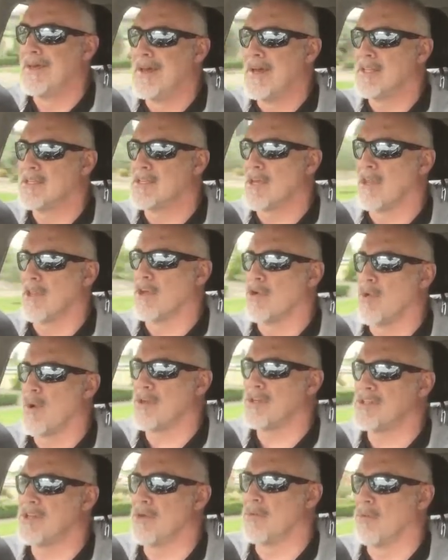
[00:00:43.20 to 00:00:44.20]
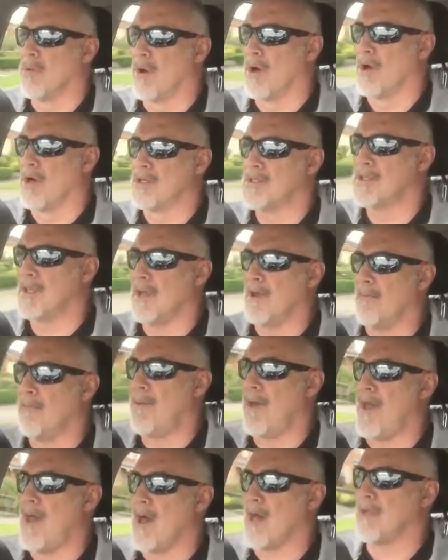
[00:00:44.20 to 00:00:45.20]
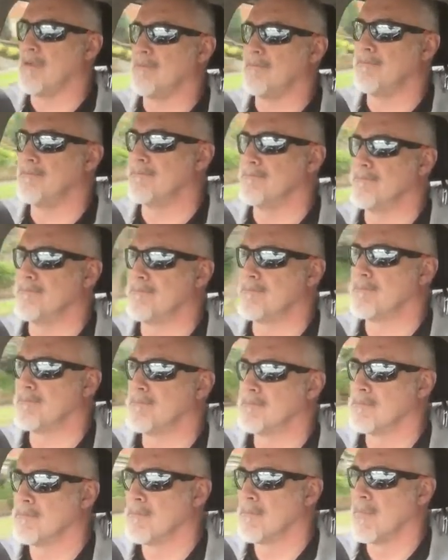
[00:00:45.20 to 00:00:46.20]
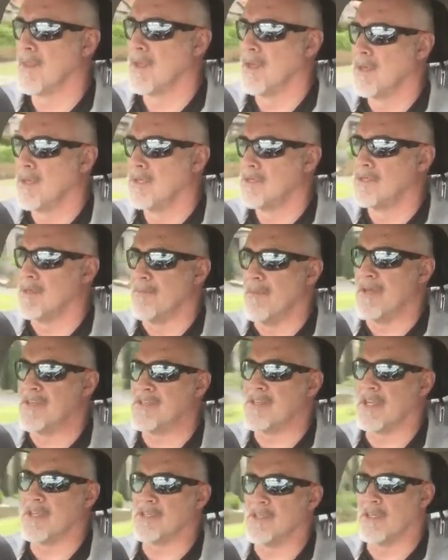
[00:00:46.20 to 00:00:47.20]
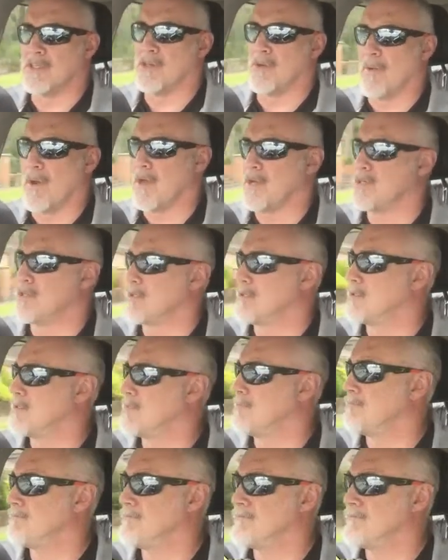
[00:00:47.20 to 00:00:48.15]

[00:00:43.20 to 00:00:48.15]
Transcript: And so the question was about domestic situations.